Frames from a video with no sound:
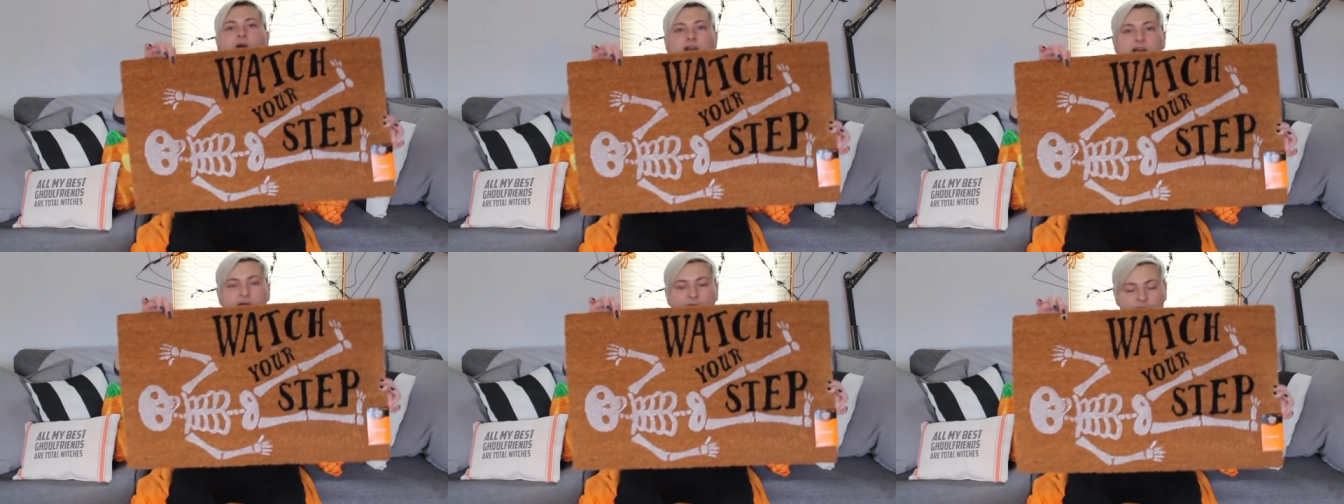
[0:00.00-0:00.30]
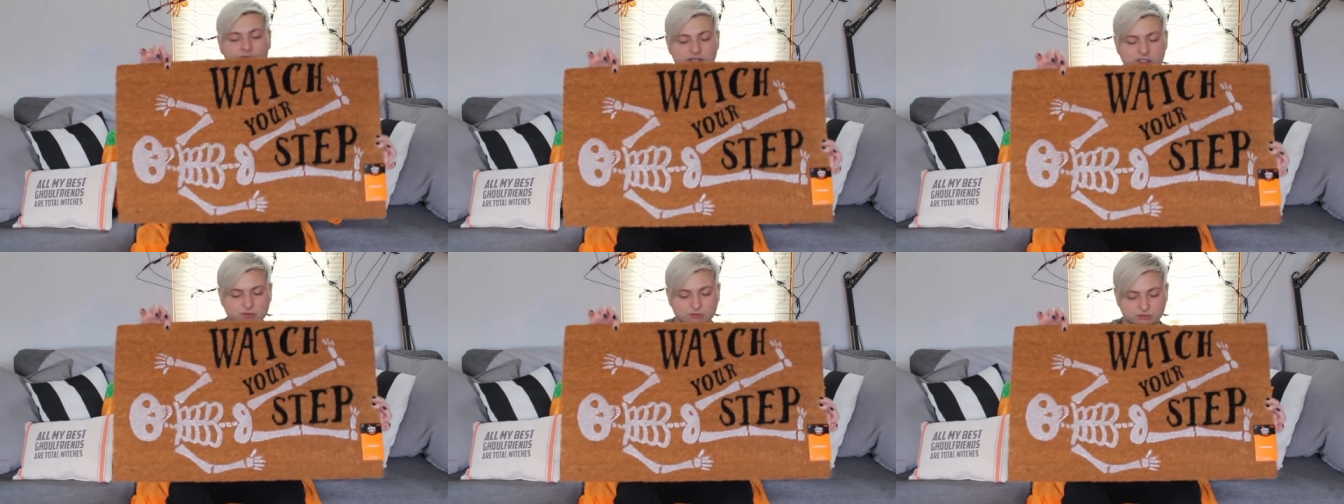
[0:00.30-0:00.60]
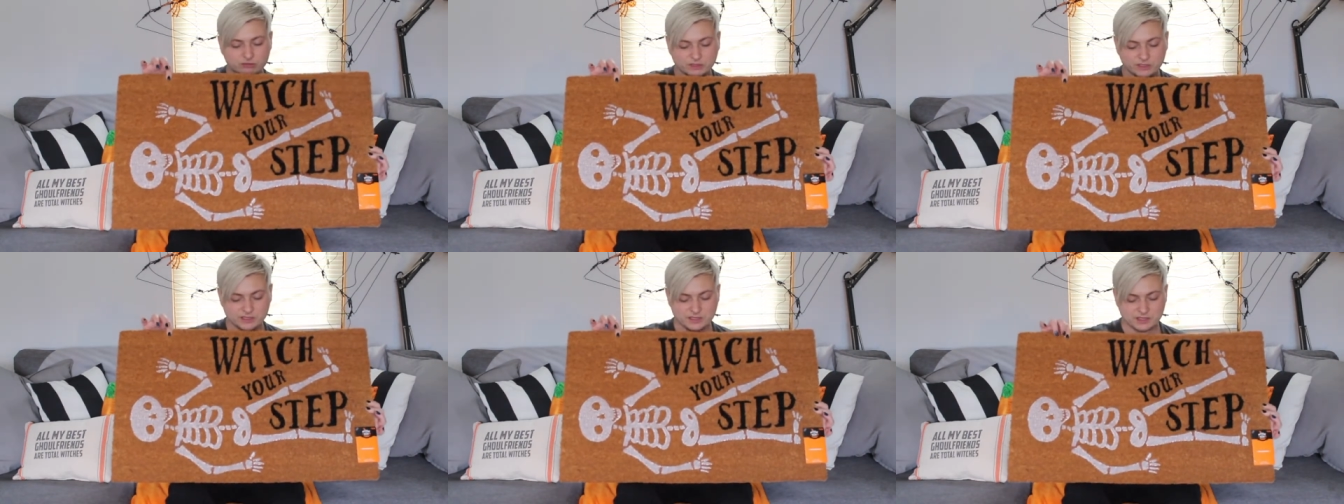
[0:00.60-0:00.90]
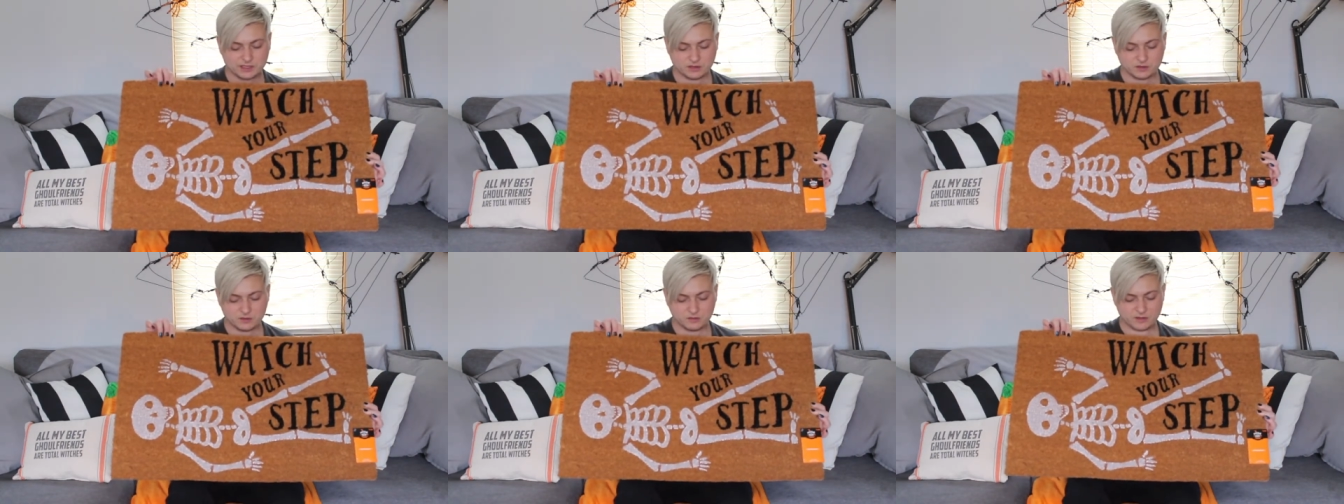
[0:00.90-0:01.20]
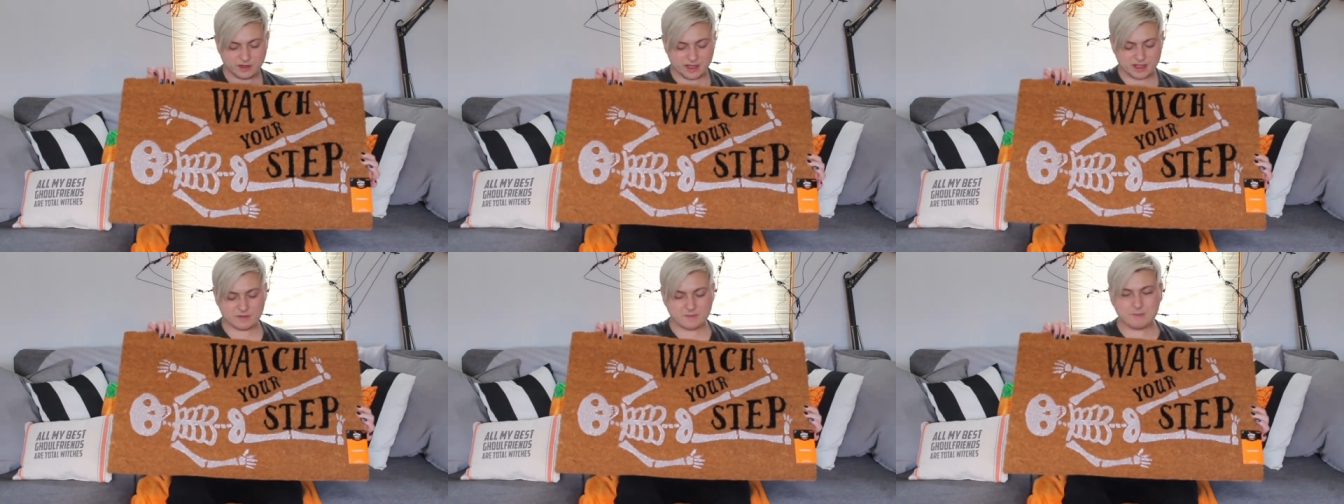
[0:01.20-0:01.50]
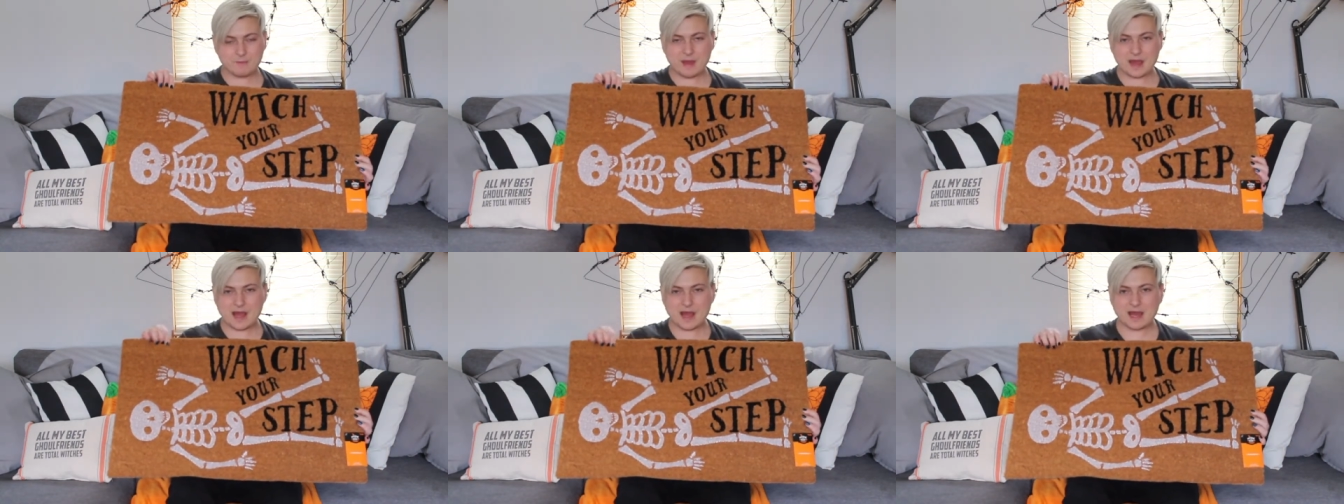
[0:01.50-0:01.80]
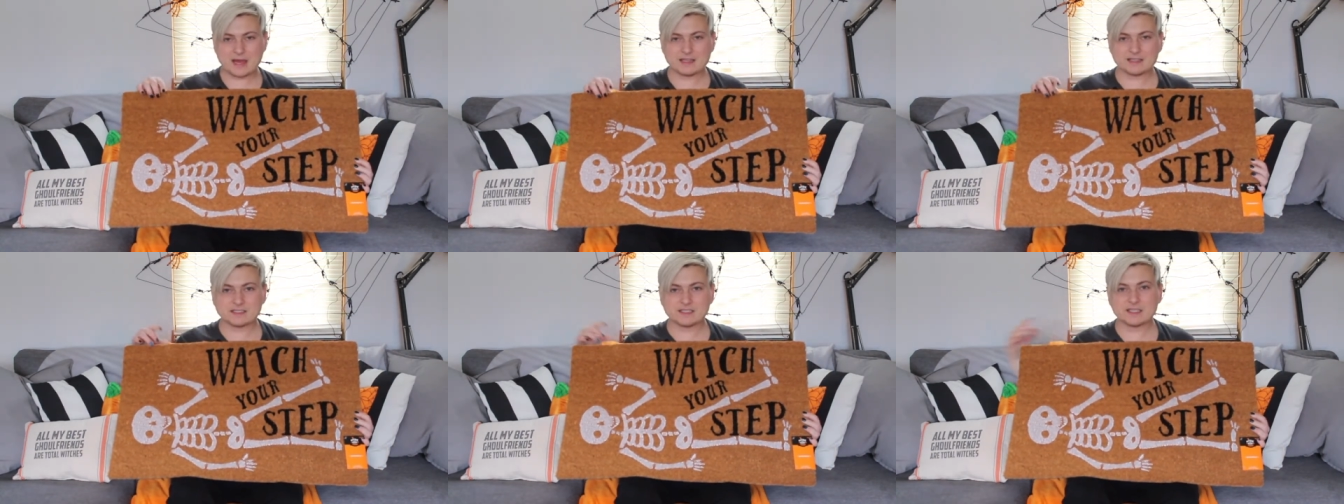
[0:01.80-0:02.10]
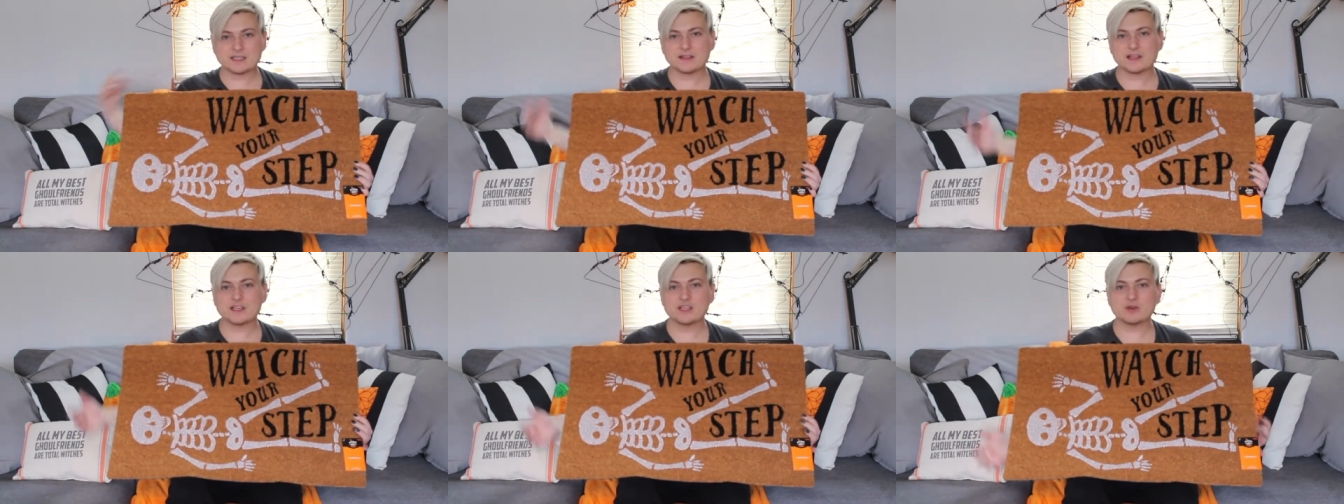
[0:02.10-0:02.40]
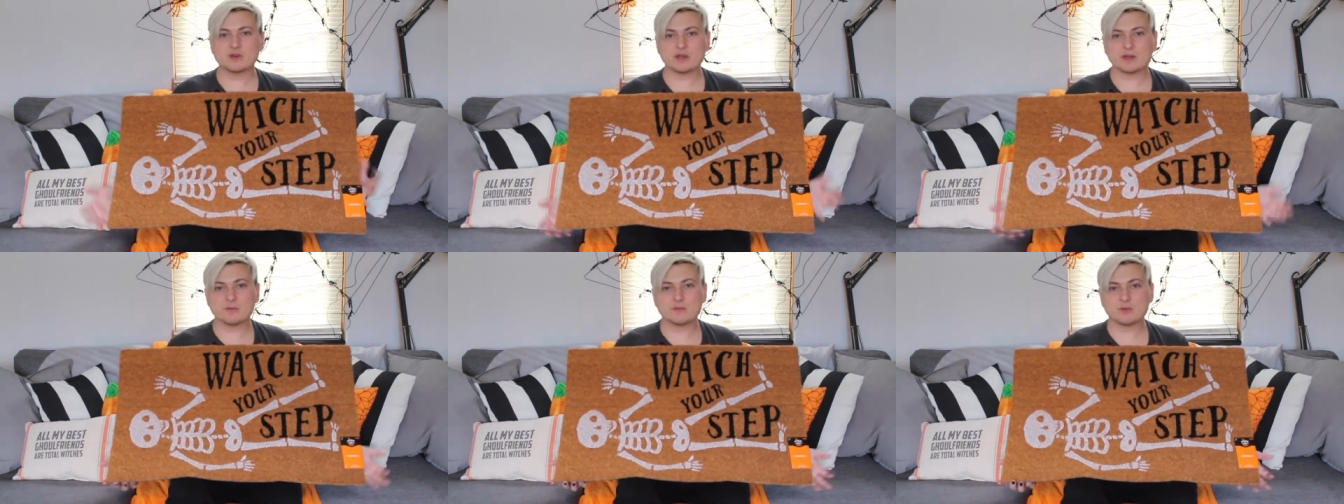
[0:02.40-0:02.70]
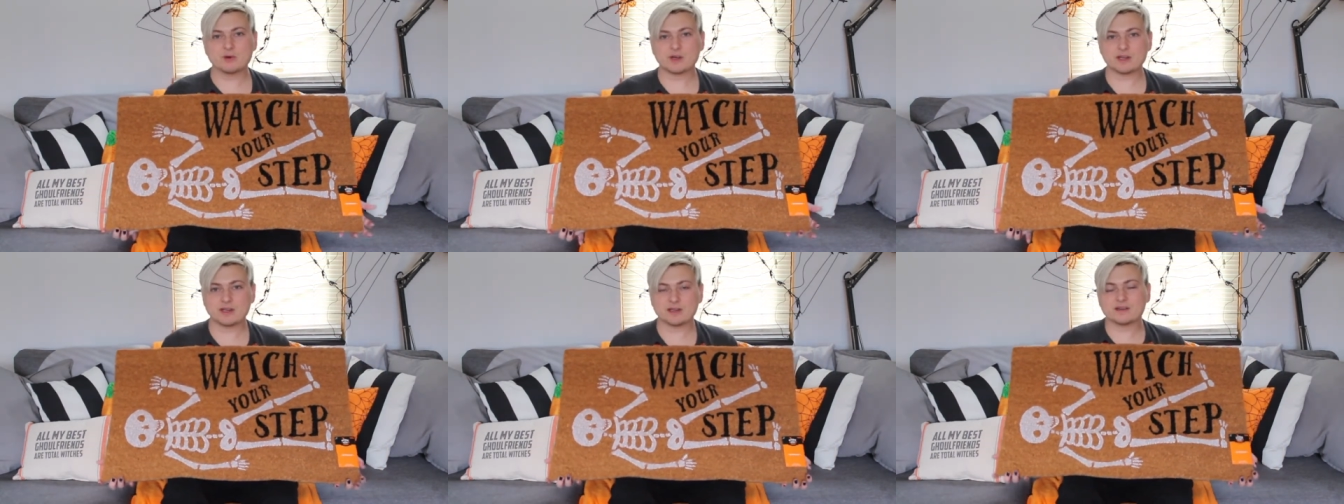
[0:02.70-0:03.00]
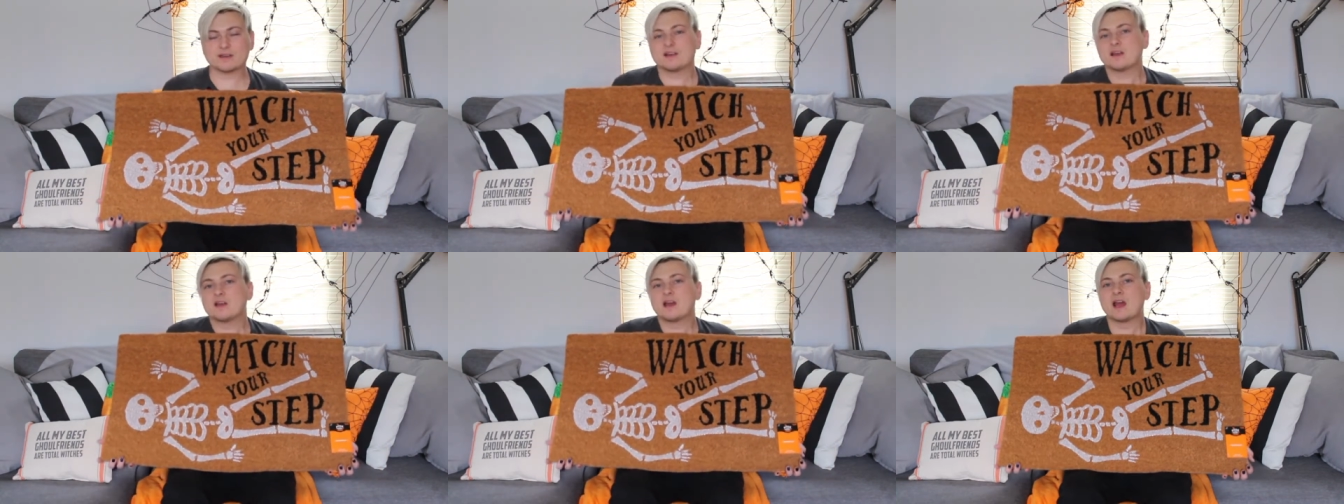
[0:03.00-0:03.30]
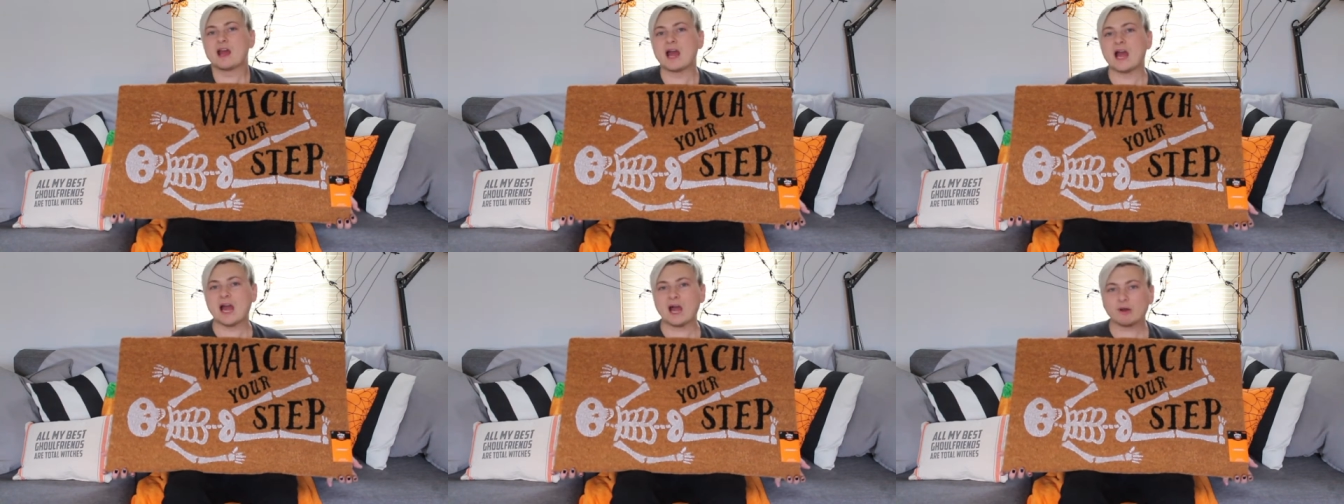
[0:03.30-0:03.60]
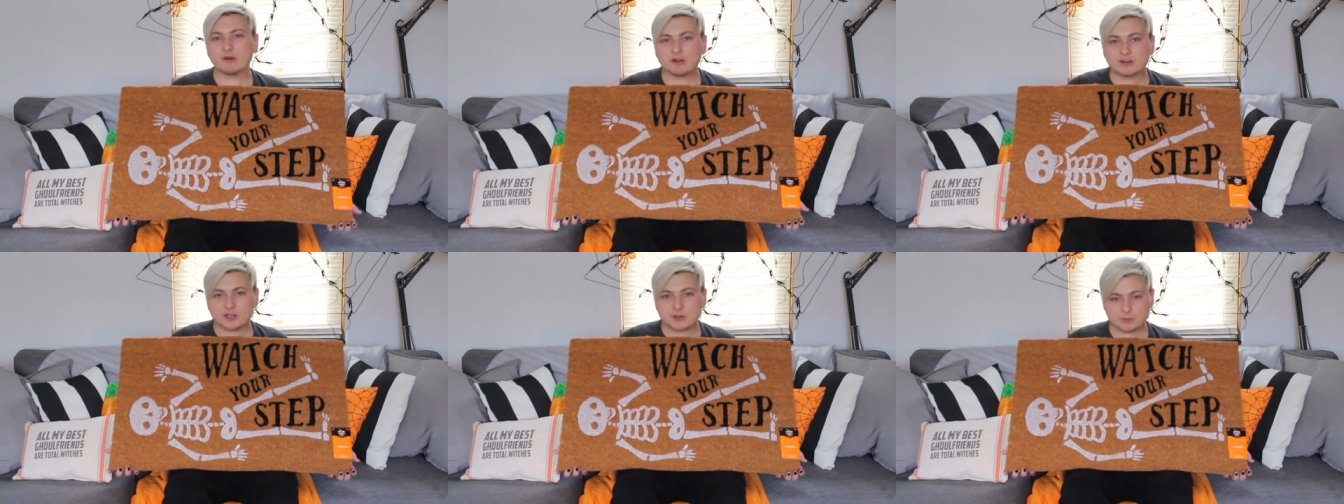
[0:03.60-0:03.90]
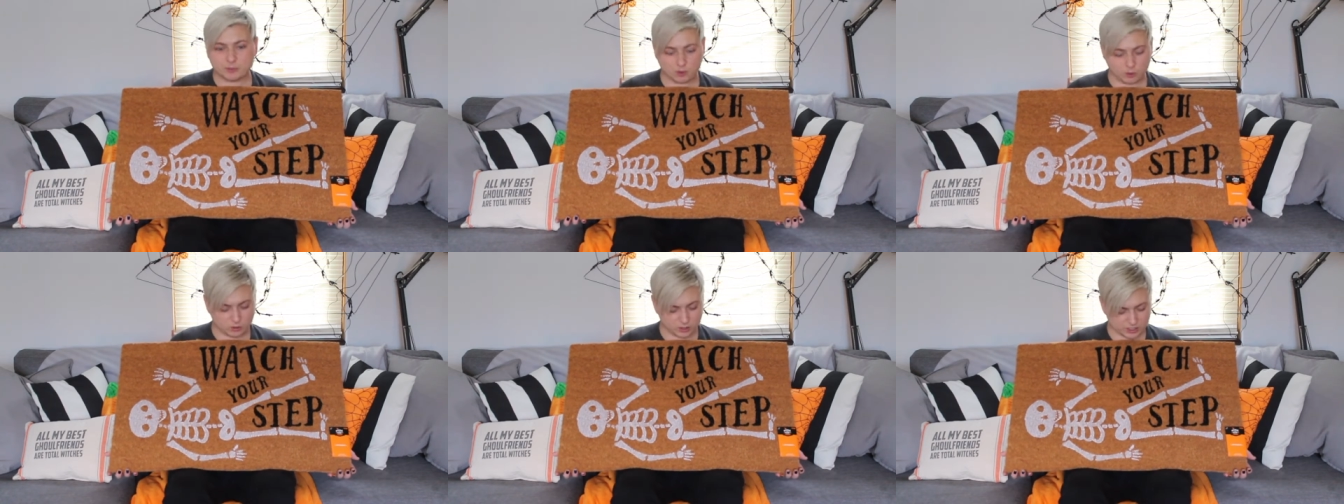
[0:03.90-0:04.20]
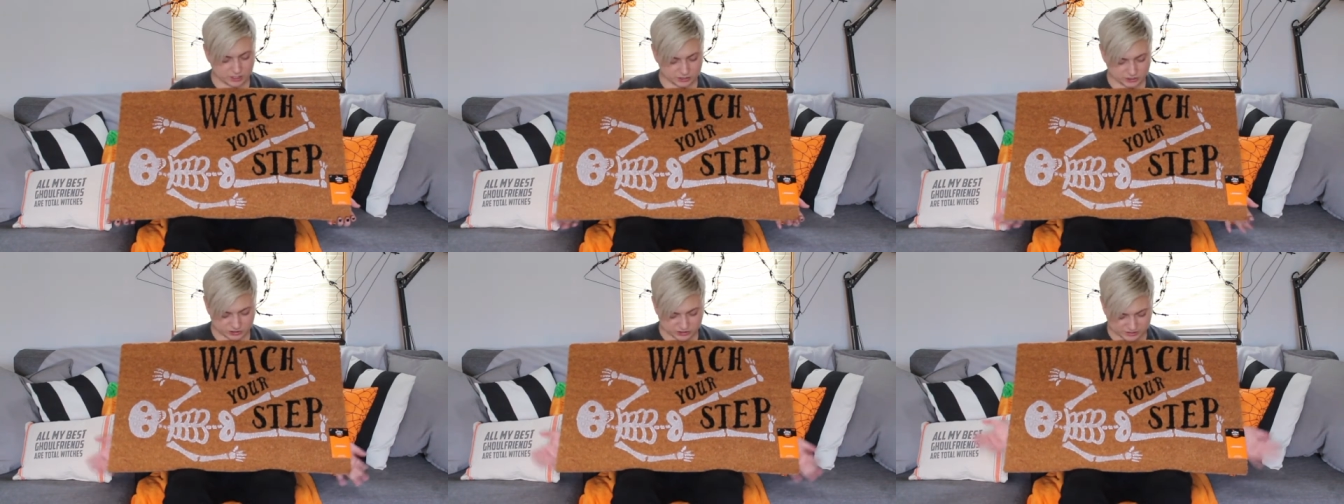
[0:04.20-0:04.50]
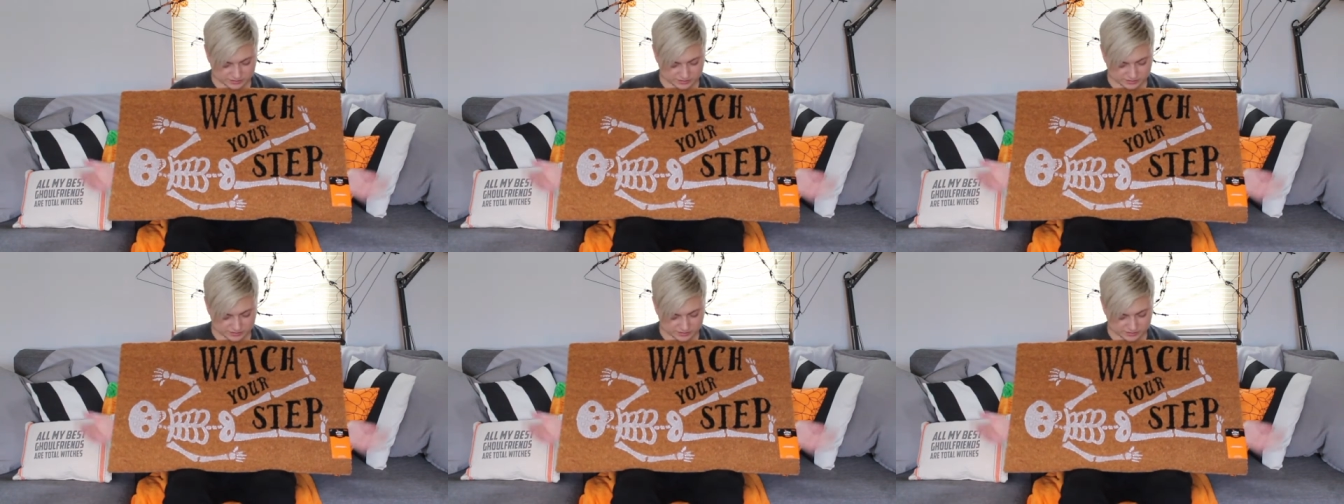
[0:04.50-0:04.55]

I got this really cute like mat that you can put out on your porch.